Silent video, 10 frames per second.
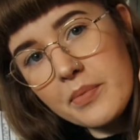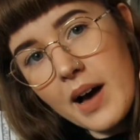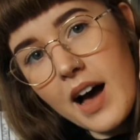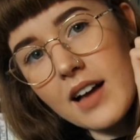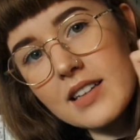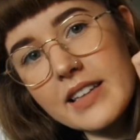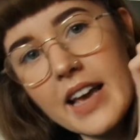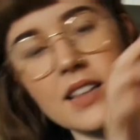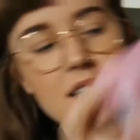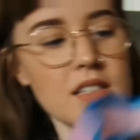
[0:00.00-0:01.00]
But
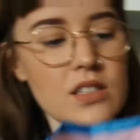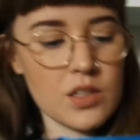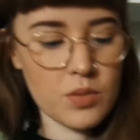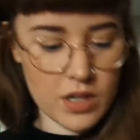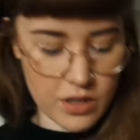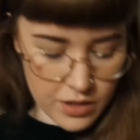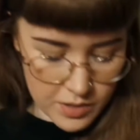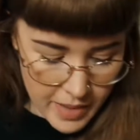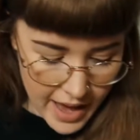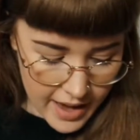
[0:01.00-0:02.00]
yeah, this is just one of
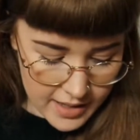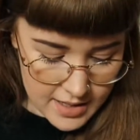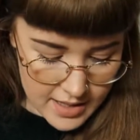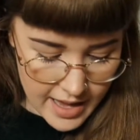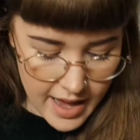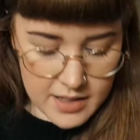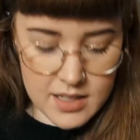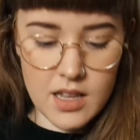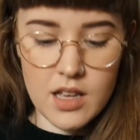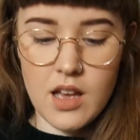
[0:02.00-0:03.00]
those bags
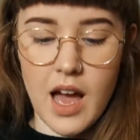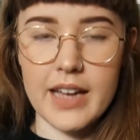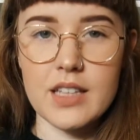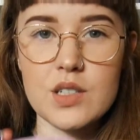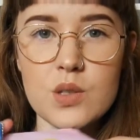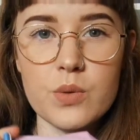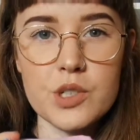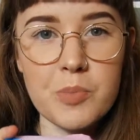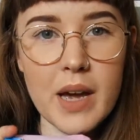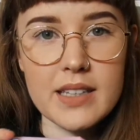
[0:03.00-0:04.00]
that I can
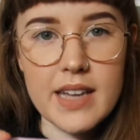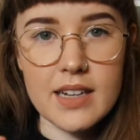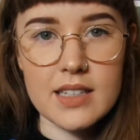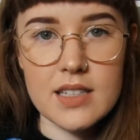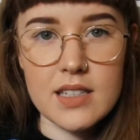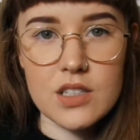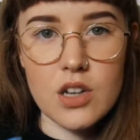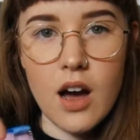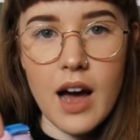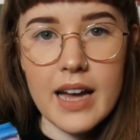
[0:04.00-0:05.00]
squish back down into this
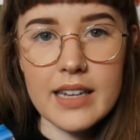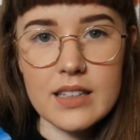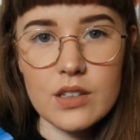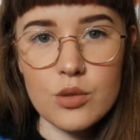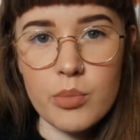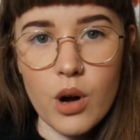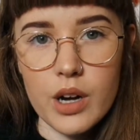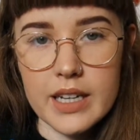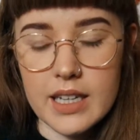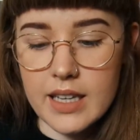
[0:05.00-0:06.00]
tiny little
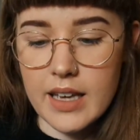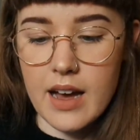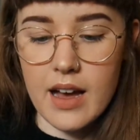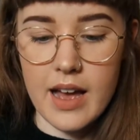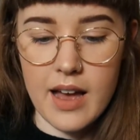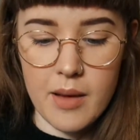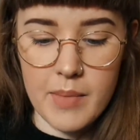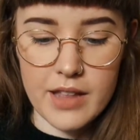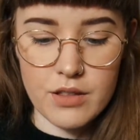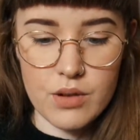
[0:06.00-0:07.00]
pocket here,
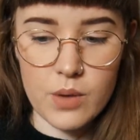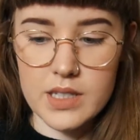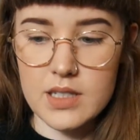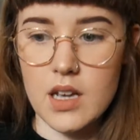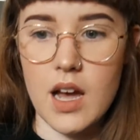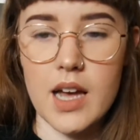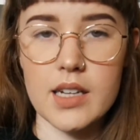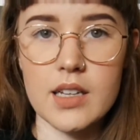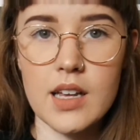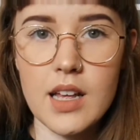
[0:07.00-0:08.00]
and throw
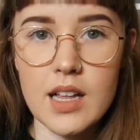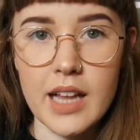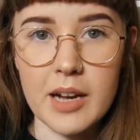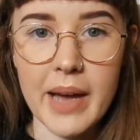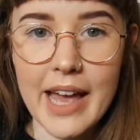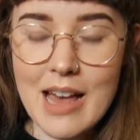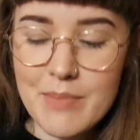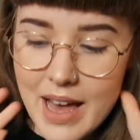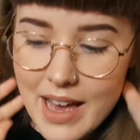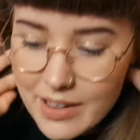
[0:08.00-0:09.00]
inside like my
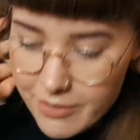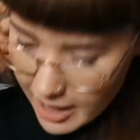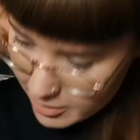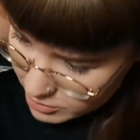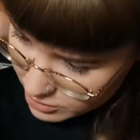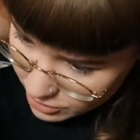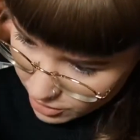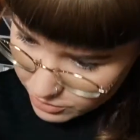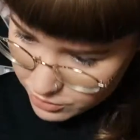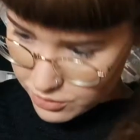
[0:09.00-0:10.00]
handbag if I happen to
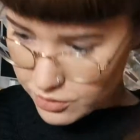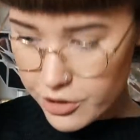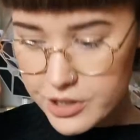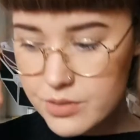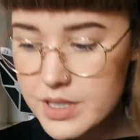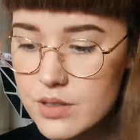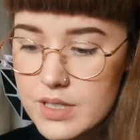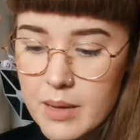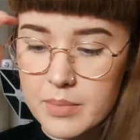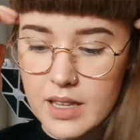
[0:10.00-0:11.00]
go and do the groceries or
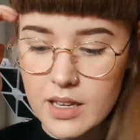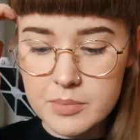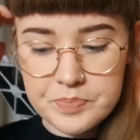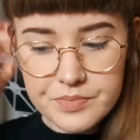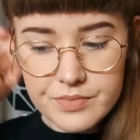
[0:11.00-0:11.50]
something.